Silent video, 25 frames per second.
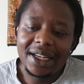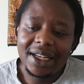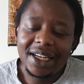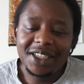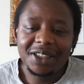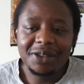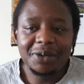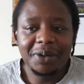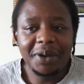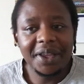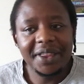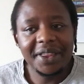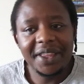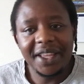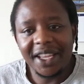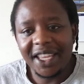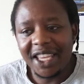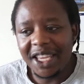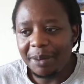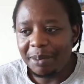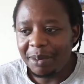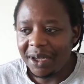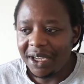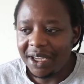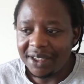Let's look at their
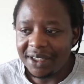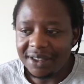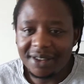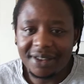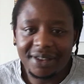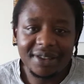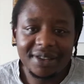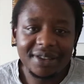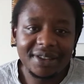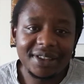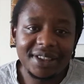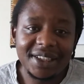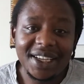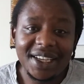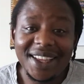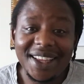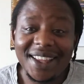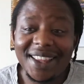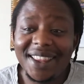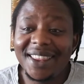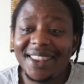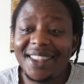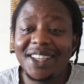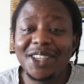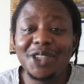key players.
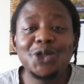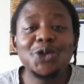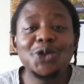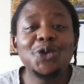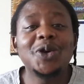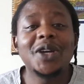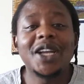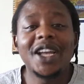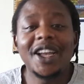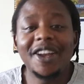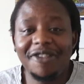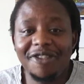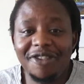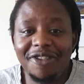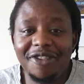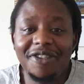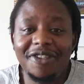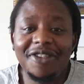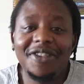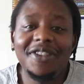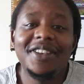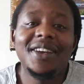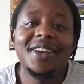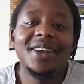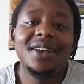They do have
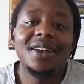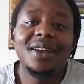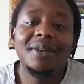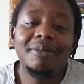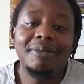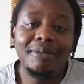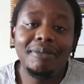a